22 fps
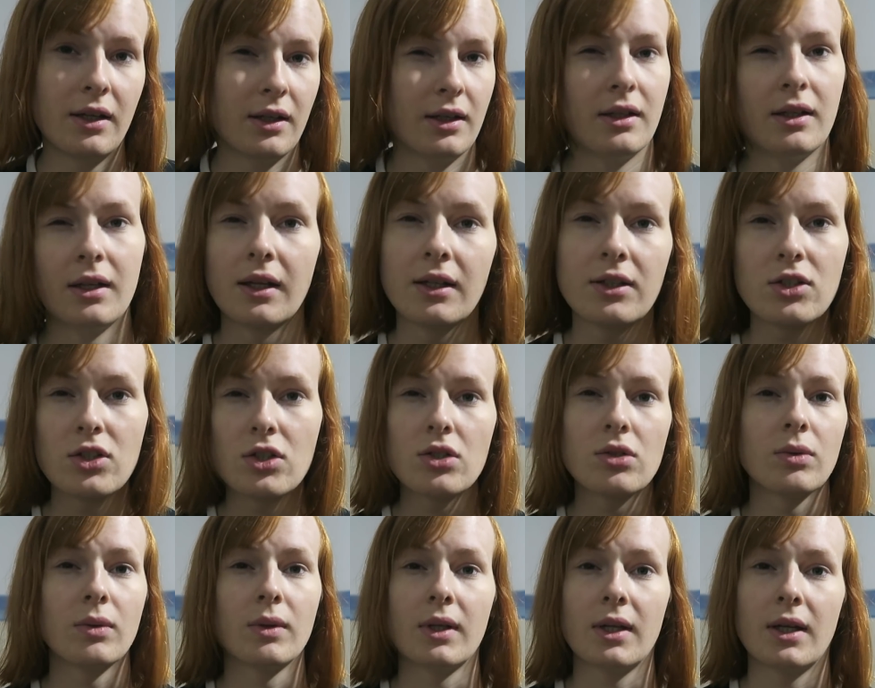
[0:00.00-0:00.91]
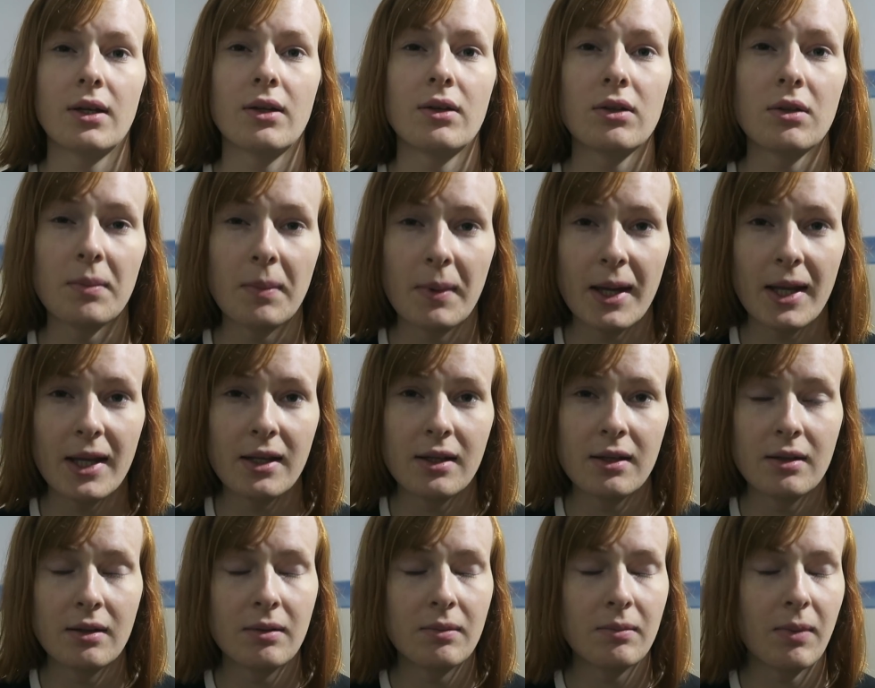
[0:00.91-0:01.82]
and I just want to go to bed.
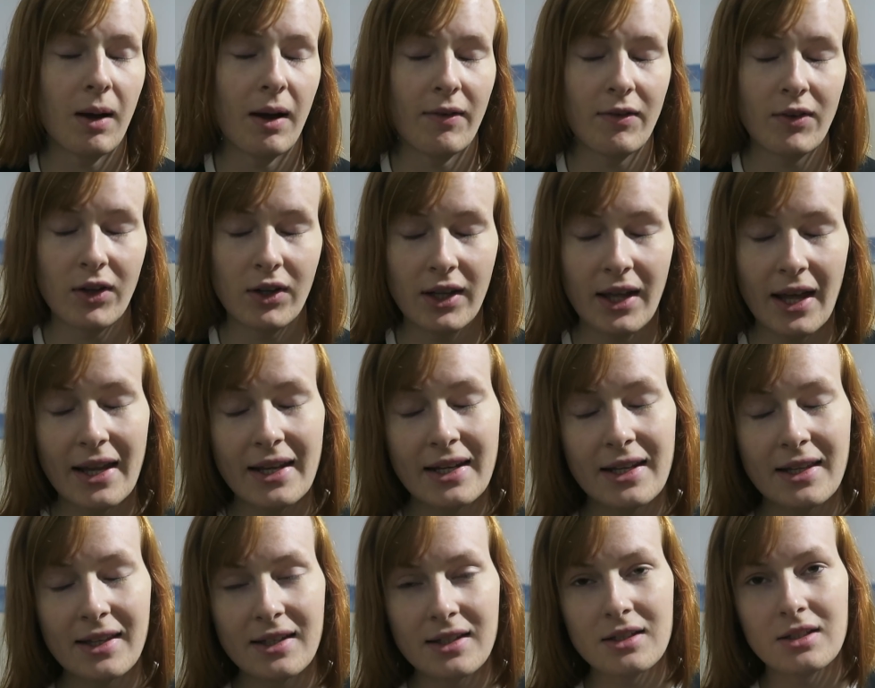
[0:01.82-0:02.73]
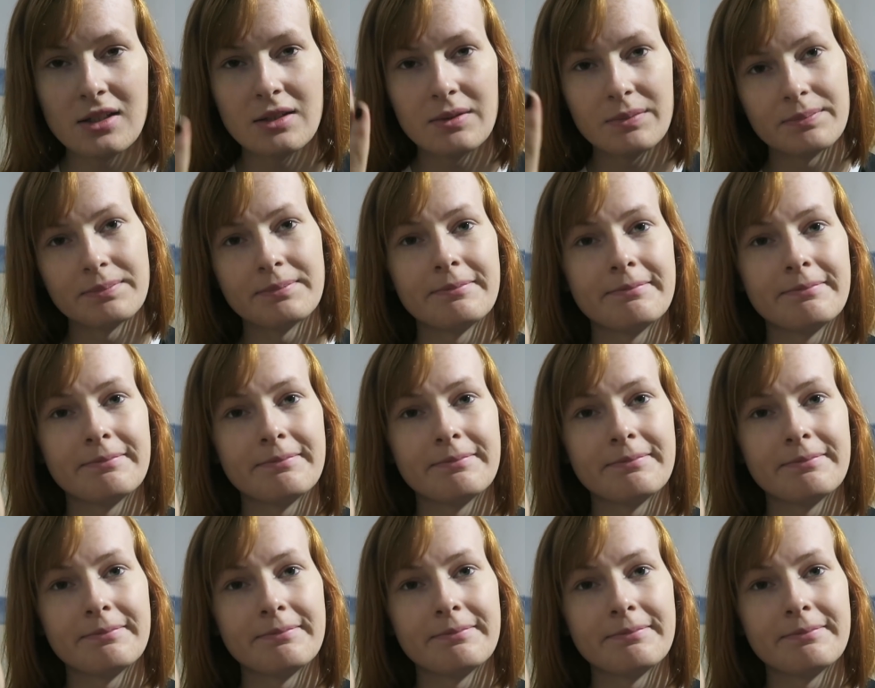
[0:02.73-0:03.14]
But I've got to edit this